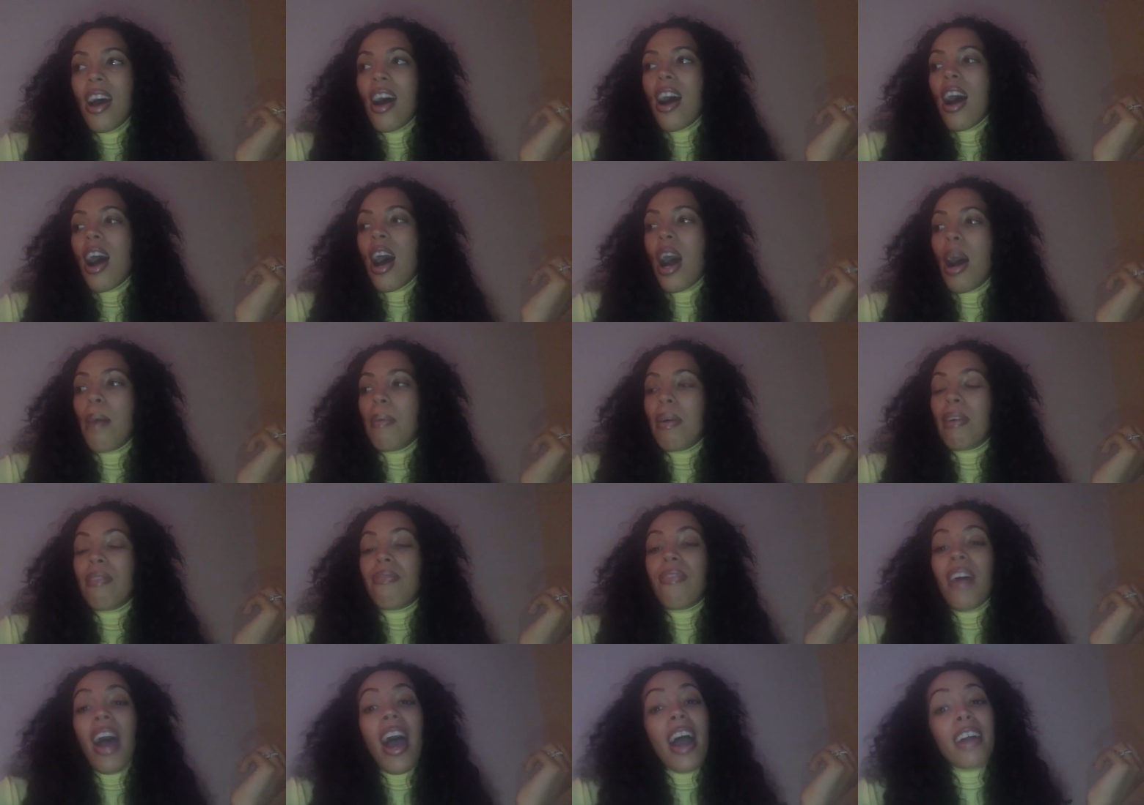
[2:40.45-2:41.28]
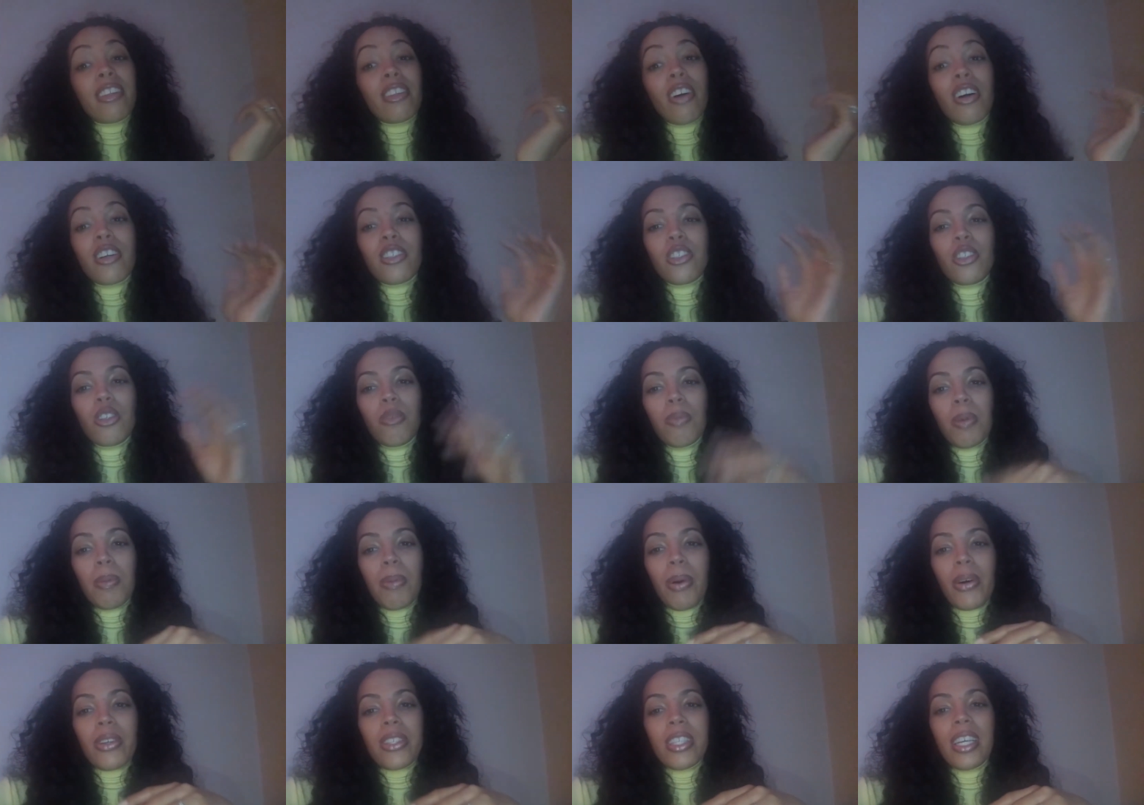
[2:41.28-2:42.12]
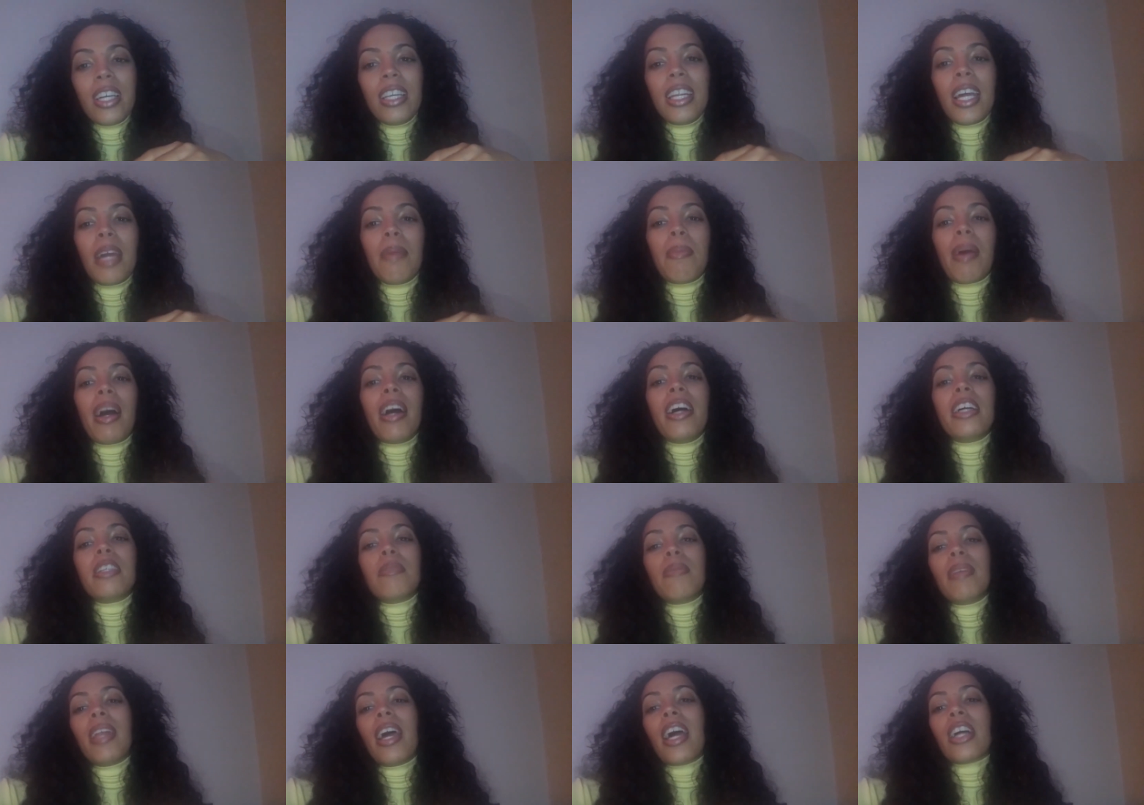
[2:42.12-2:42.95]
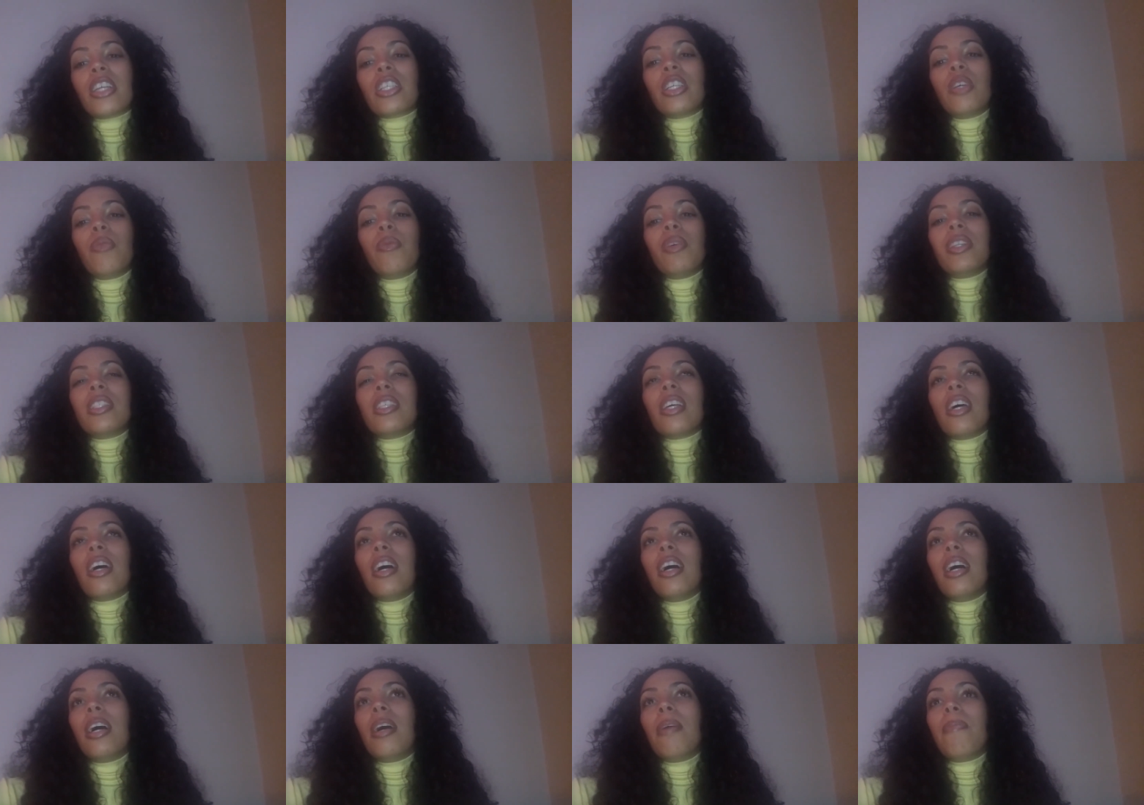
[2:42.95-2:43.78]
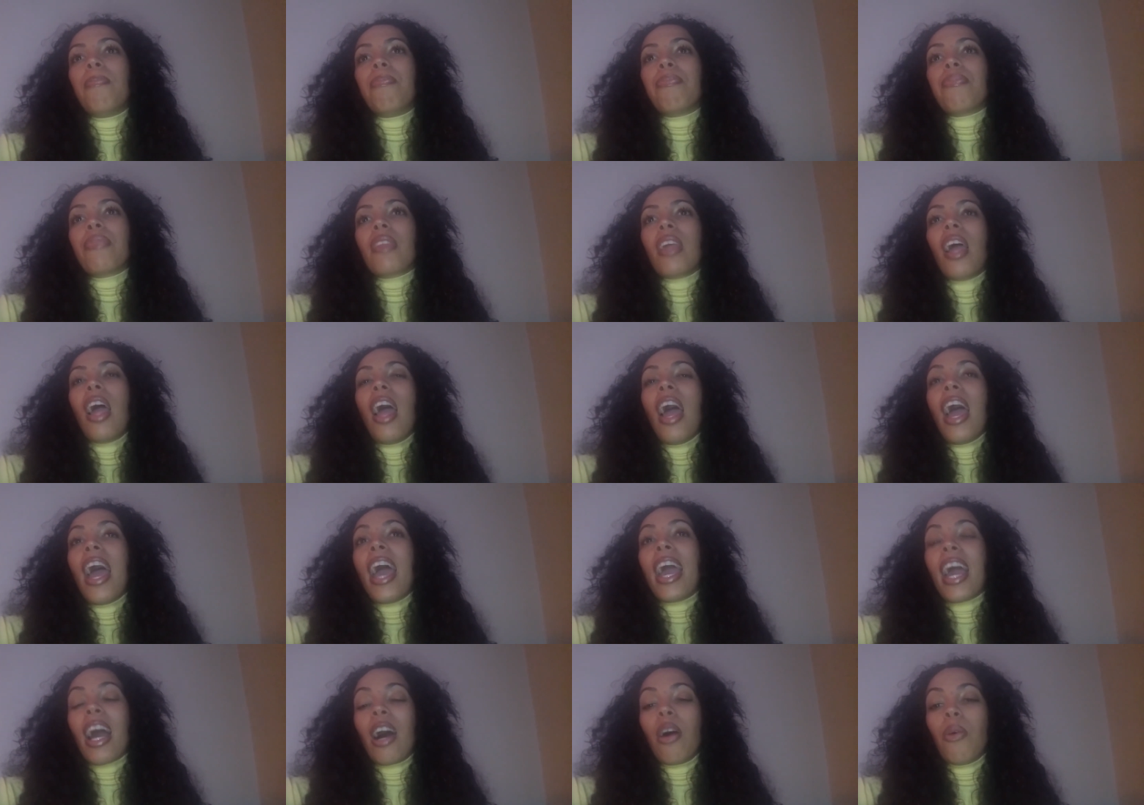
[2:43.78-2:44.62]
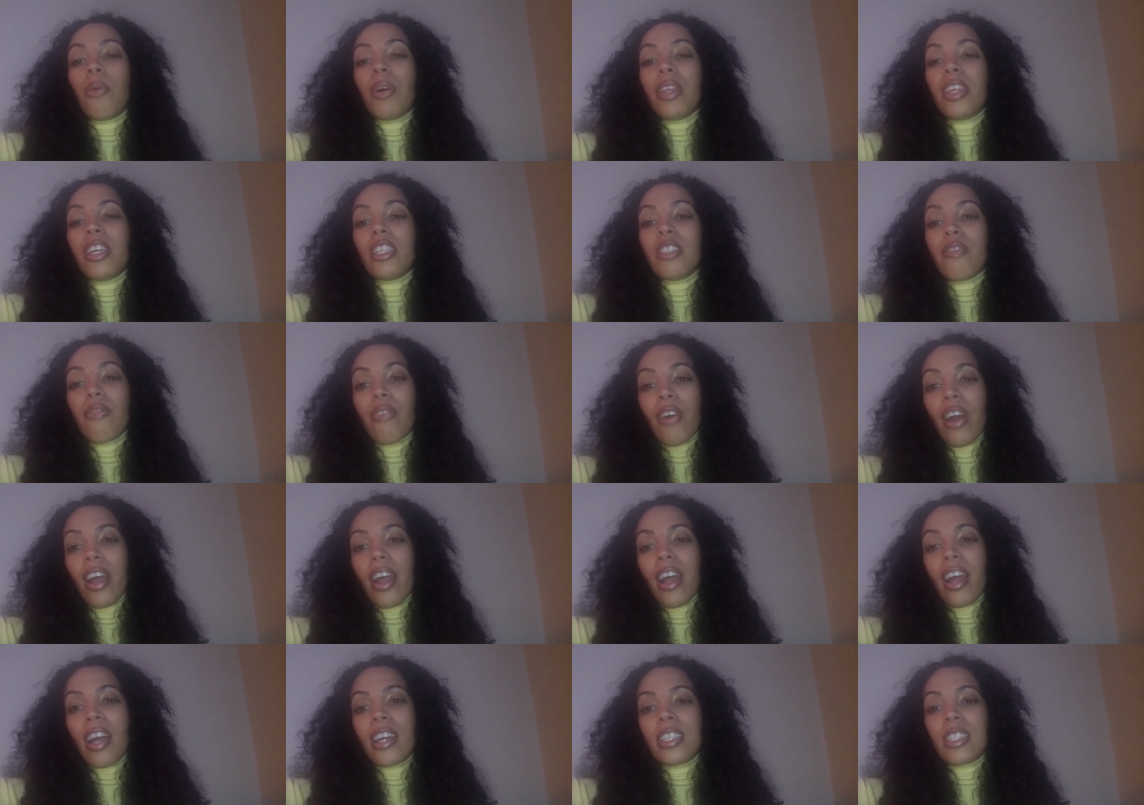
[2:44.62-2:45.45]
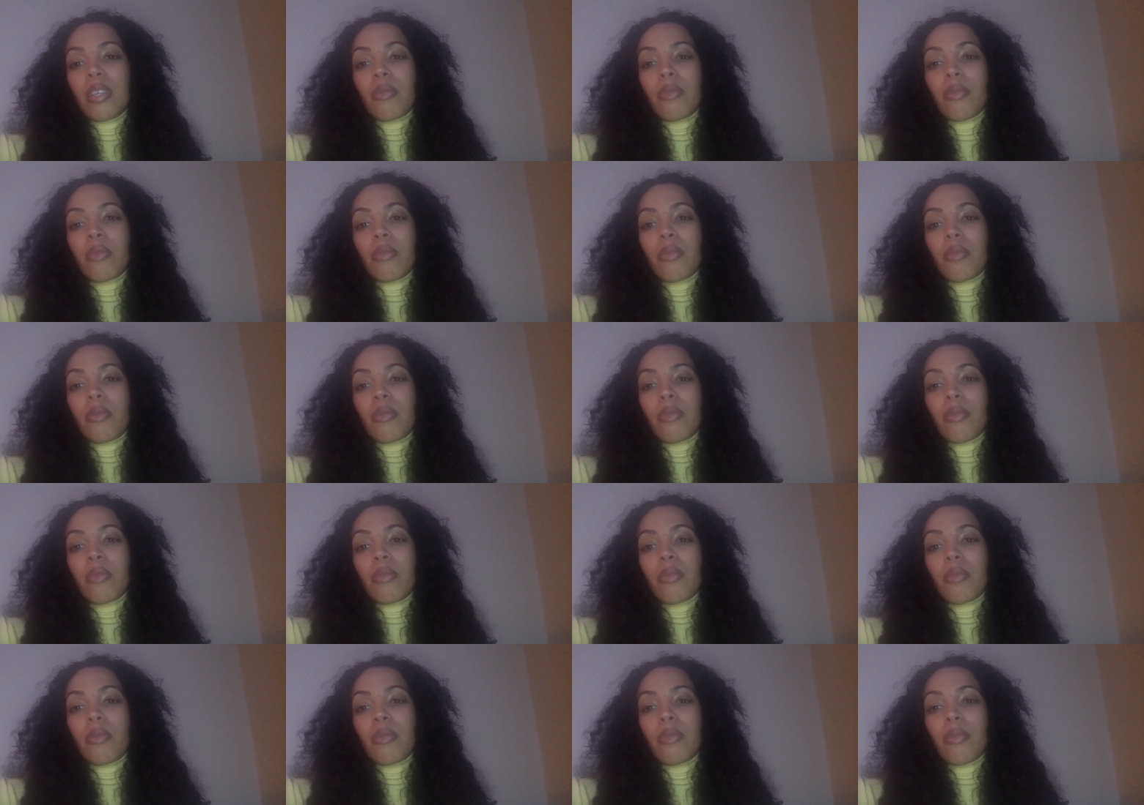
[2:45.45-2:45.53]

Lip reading: In fact, on Super Bowl Sunday, my husband actually went to hang out with his friends.